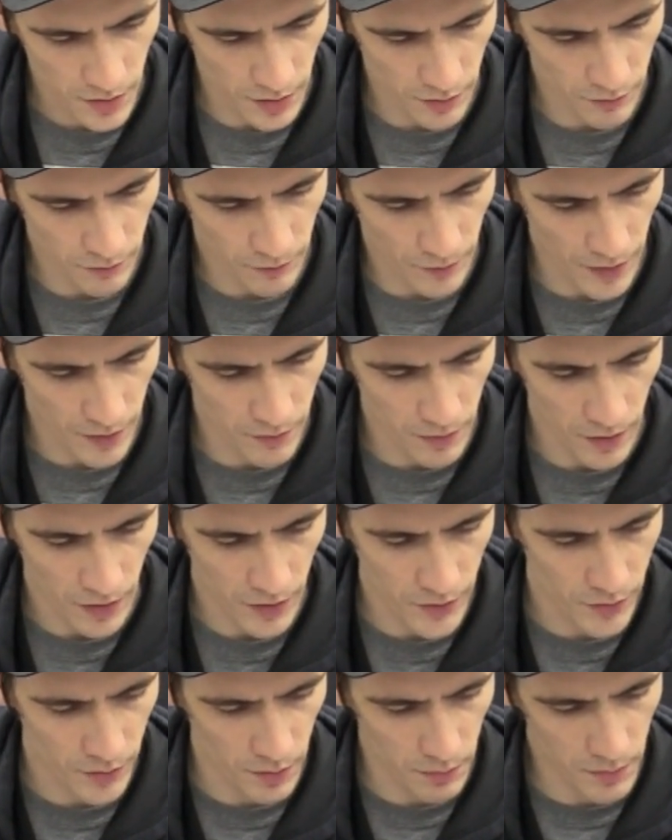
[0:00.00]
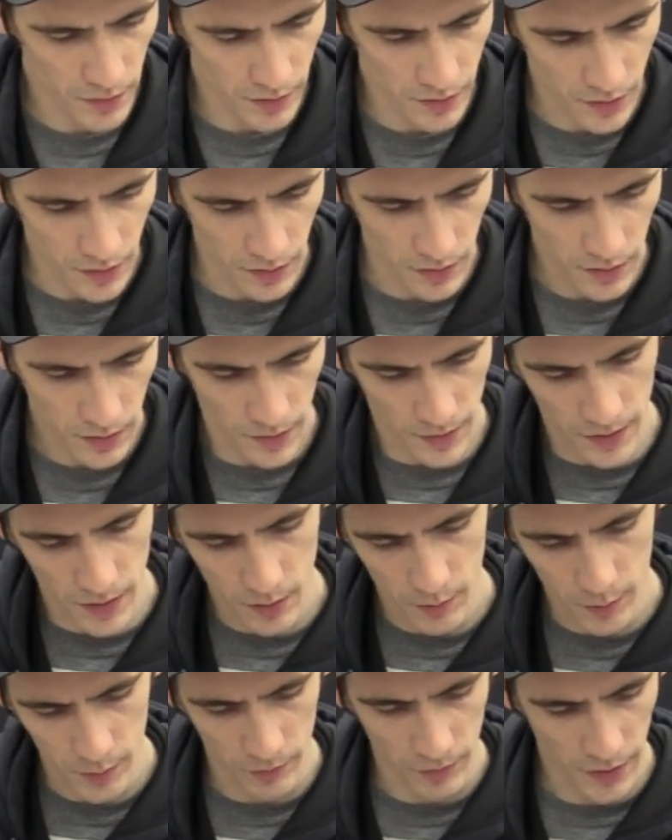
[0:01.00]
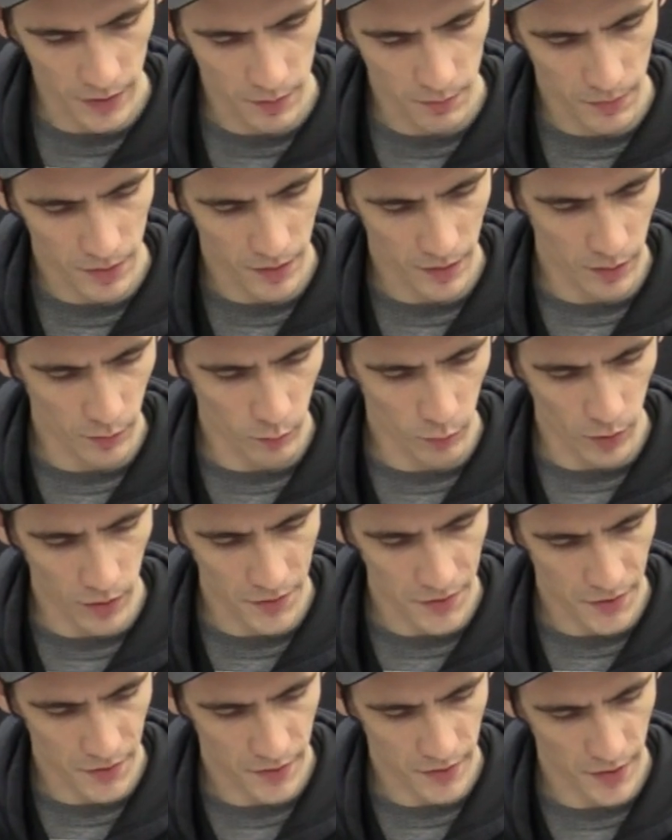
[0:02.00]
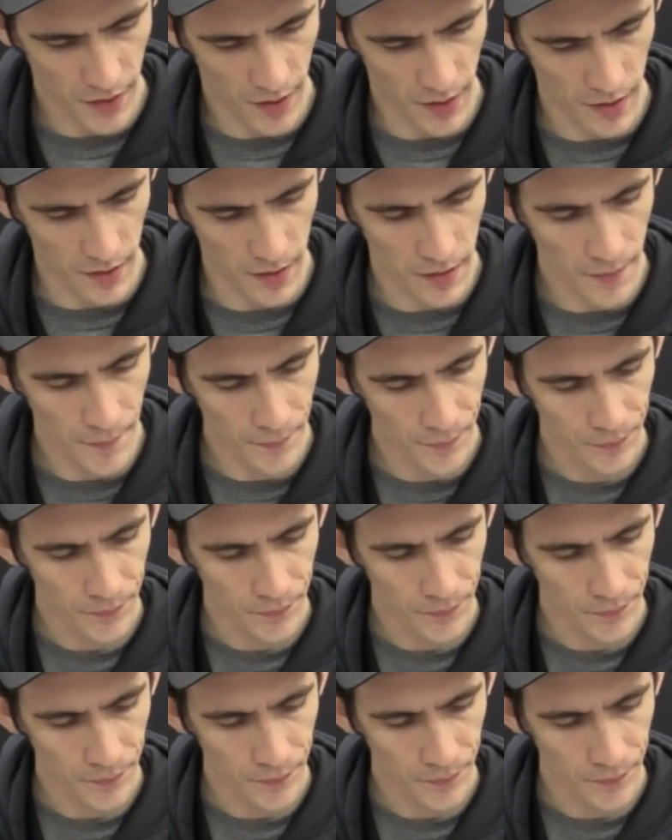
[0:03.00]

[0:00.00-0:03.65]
At 500 million, we're recommended a one to 10.